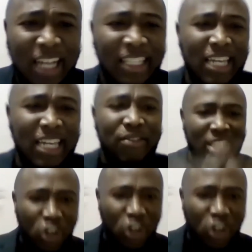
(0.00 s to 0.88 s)
David
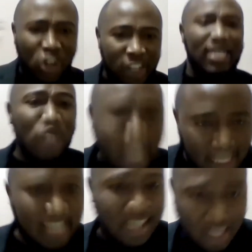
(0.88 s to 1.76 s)
is accustomed
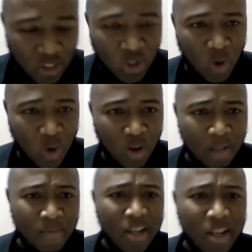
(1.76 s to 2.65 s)
resisting
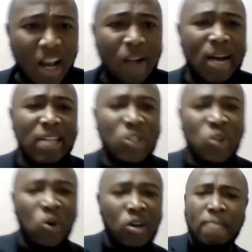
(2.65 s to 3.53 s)
Saul. All right?
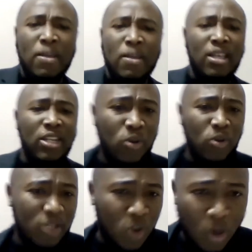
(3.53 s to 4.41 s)
Saul, you know,
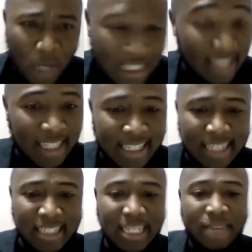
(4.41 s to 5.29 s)
Saul wanted to
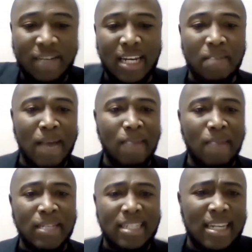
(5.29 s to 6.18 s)
kill David. And the Bible
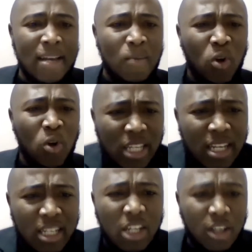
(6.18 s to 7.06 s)
said that the,
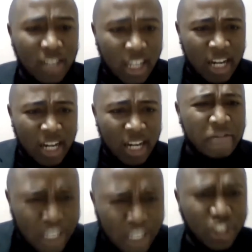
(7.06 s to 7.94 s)
the, the
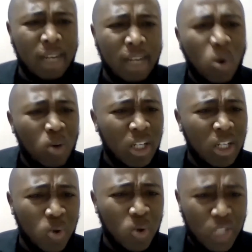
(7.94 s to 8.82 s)
conviction of the Holy
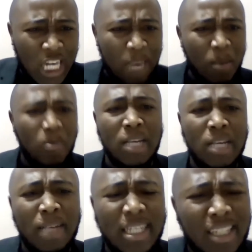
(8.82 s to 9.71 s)
Ghost came upon him.
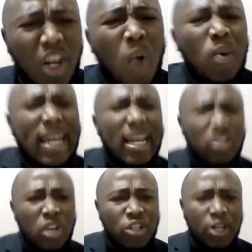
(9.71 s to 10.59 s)
And he said, how can I
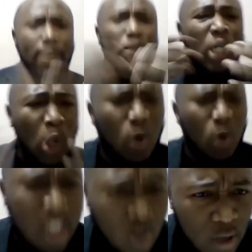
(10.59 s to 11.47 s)
touch the
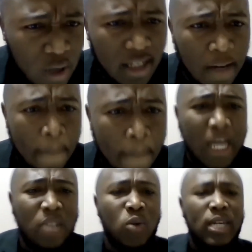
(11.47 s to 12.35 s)
Lord's anointed?
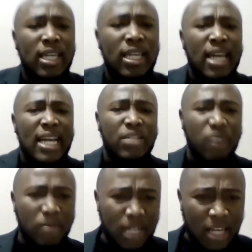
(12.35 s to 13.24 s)
And so he, his
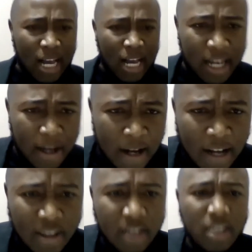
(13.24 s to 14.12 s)
very, uh, uh,
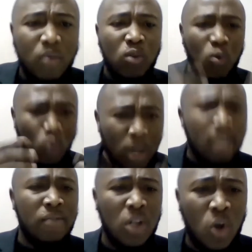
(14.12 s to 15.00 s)
the, the, the word
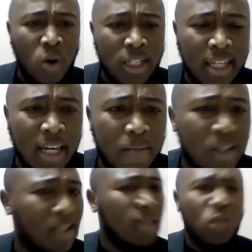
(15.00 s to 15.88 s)
of the Lord to him
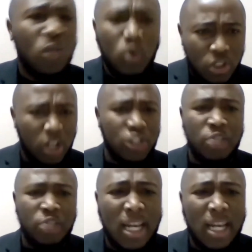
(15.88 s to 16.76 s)
is, don't touch
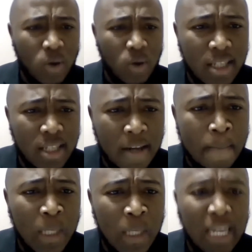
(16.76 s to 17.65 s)
my anointed.
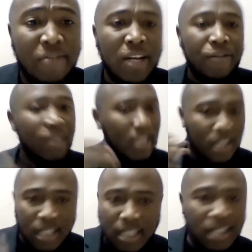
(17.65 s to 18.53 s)
Even if he,
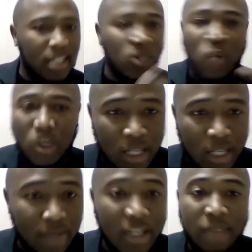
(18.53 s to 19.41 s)
he is wayward,
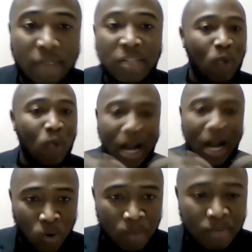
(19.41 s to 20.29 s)
even if he's
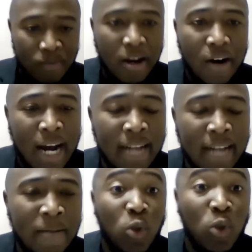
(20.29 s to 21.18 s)
wacko, all right?
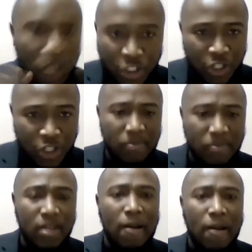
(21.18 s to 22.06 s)
Don't touch him,
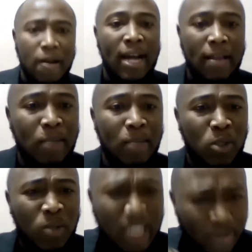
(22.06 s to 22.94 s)
all right?
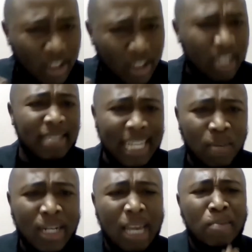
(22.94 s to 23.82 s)
But so David could have
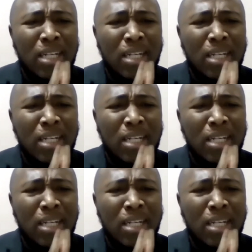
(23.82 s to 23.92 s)
dealt with that.